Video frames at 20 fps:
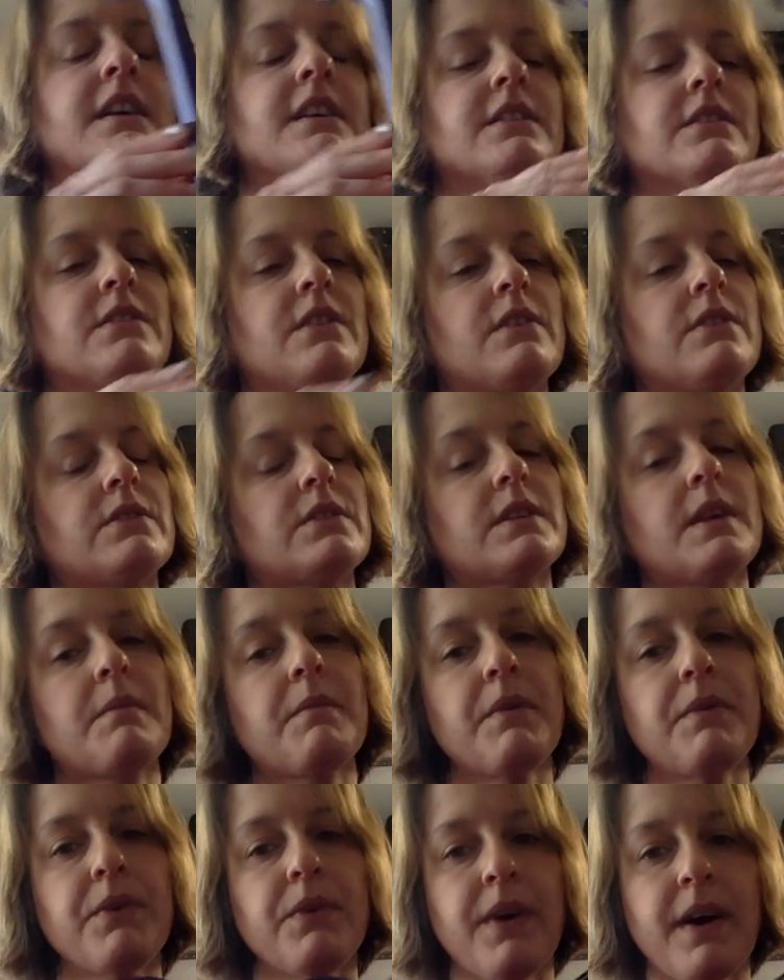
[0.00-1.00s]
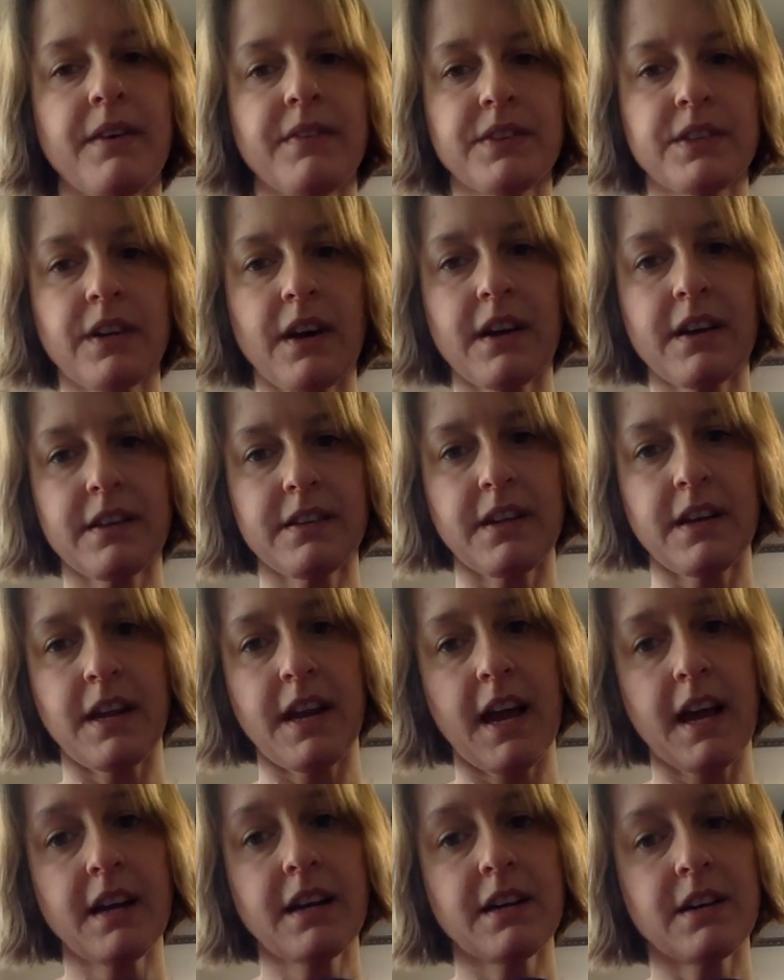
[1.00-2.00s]
So some of you have a dot on the
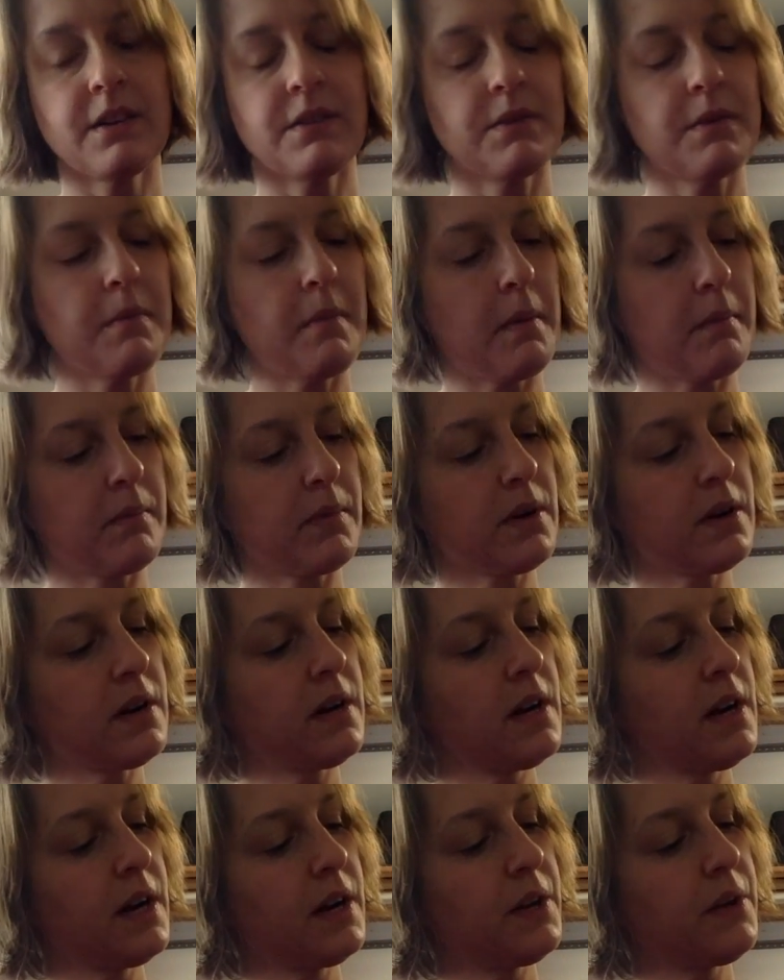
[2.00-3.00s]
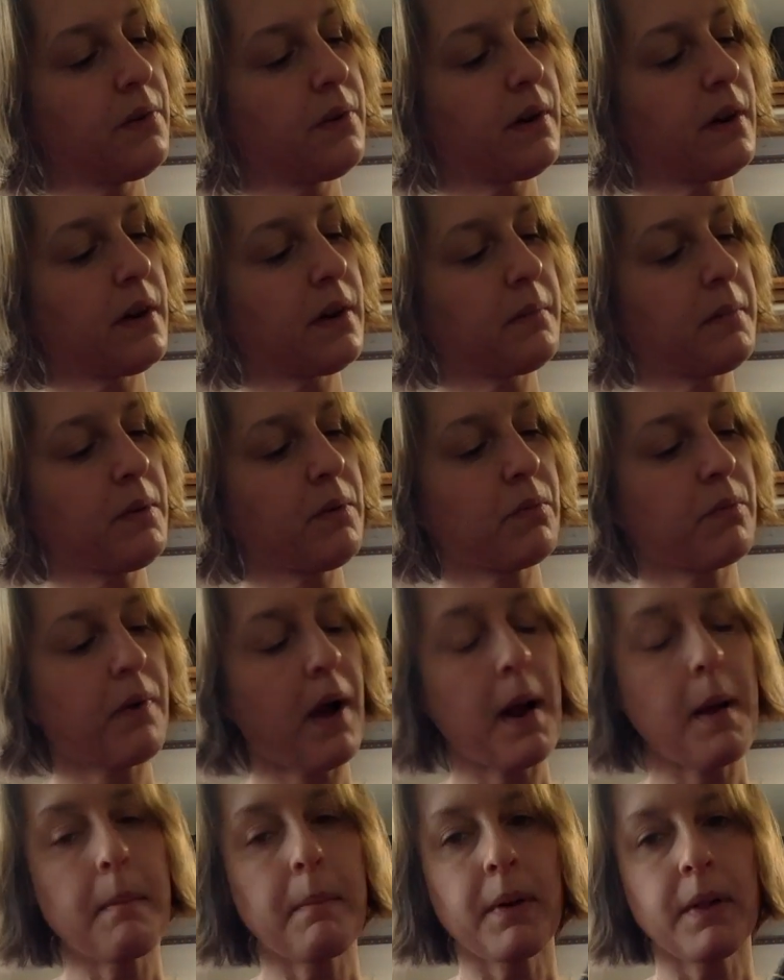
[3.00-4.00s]
neck. Remember, you want to be
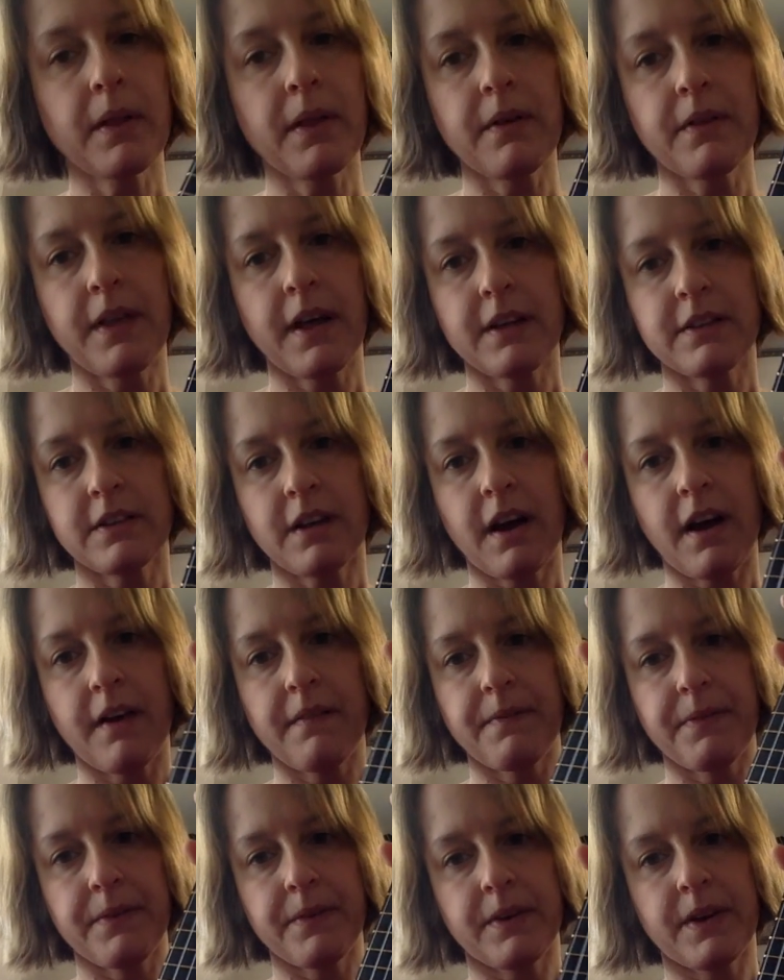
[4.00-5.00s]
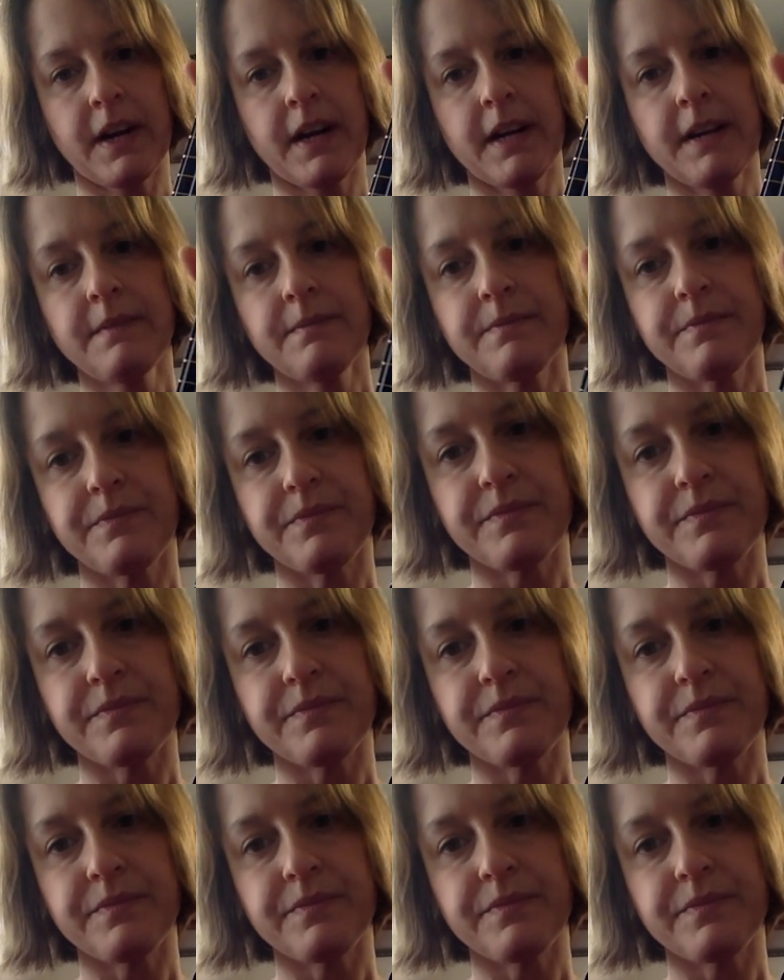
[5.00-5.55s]
right below that dot, okay?